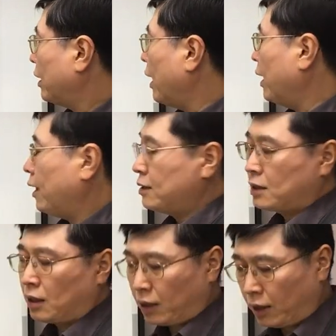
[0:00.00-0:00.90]
God has
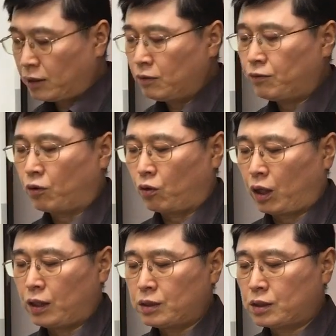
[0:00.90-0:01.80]
done for
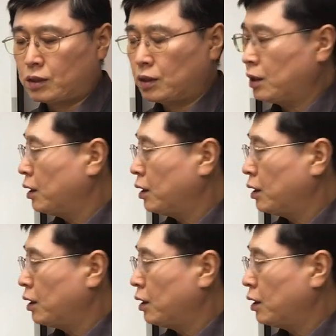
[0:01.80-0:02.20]
us,